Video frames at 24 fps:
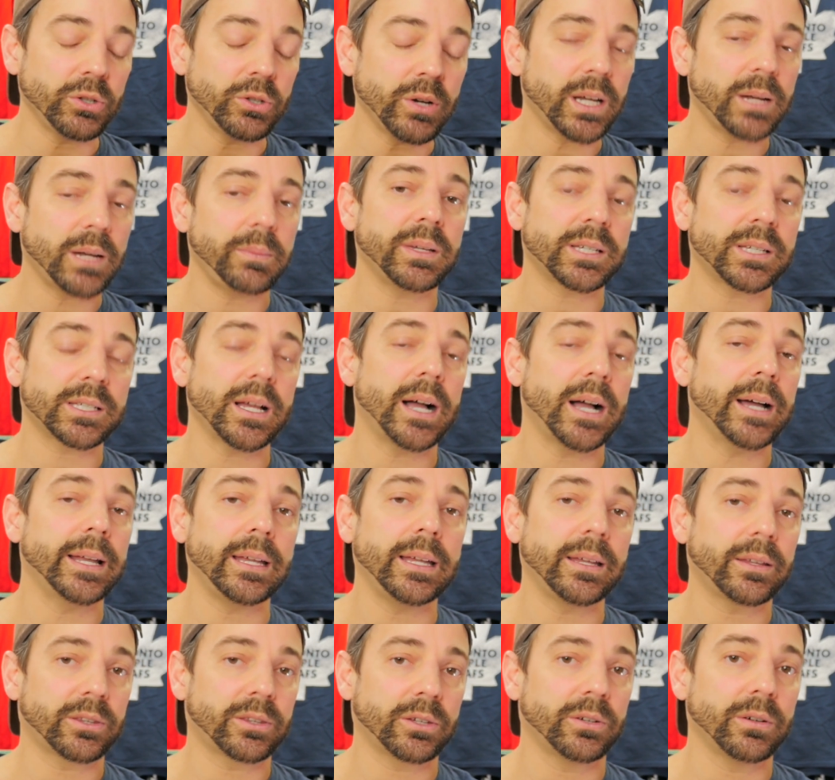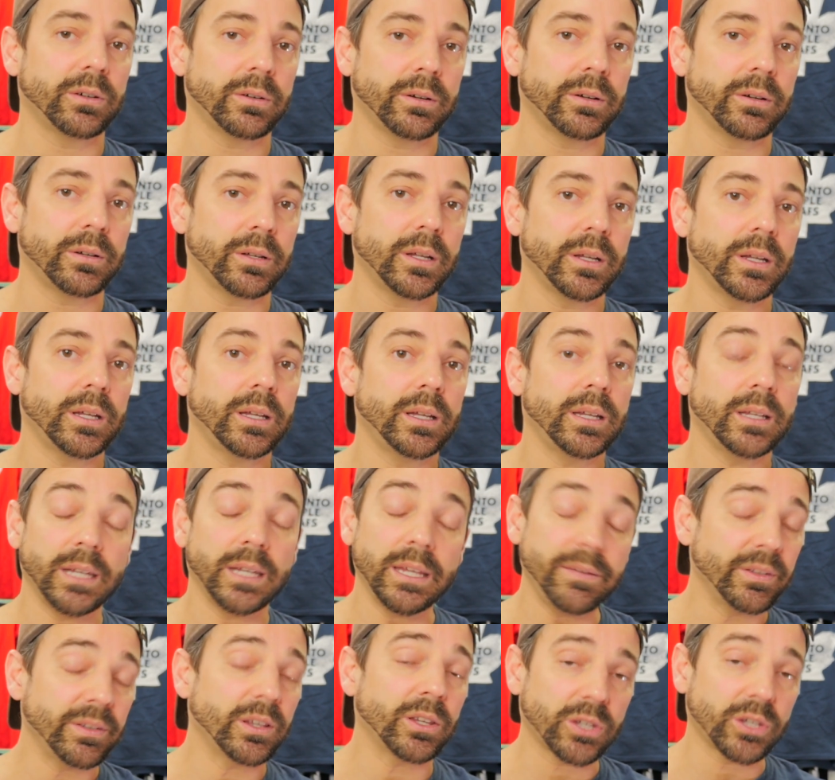You got to be signing third,
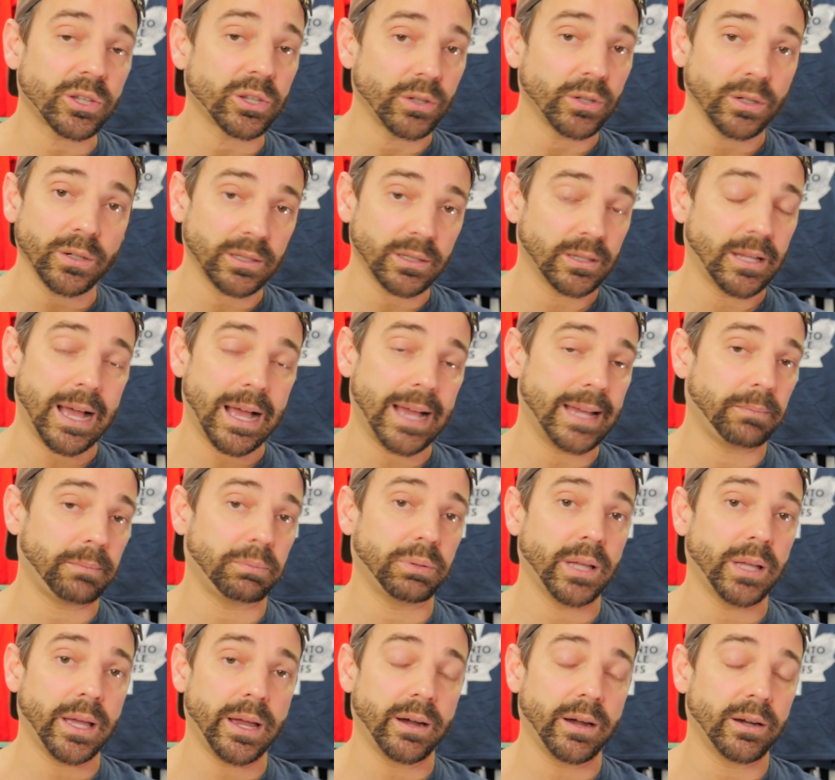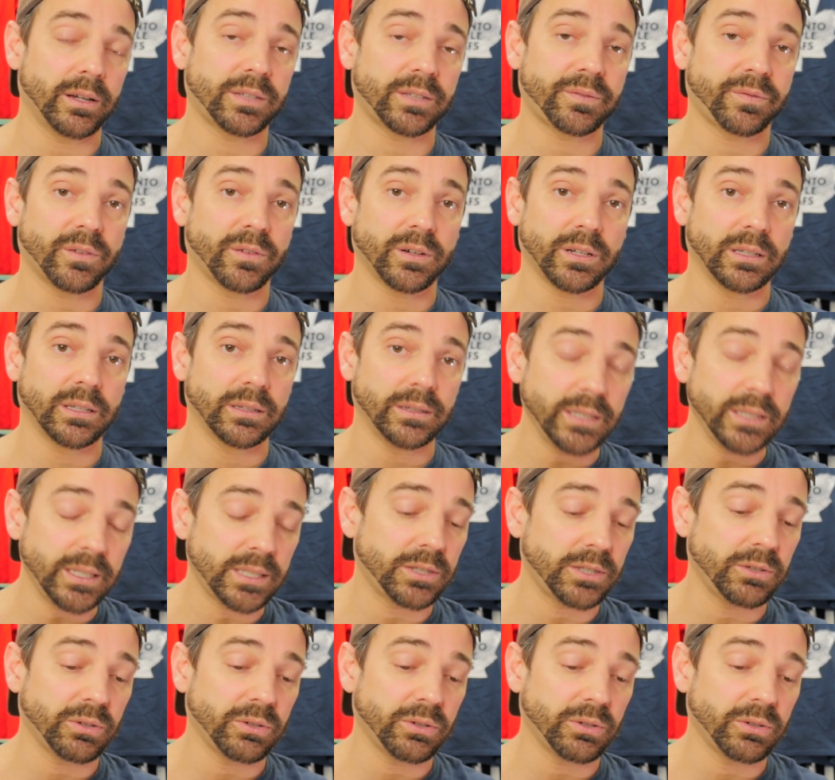even third line players for the least you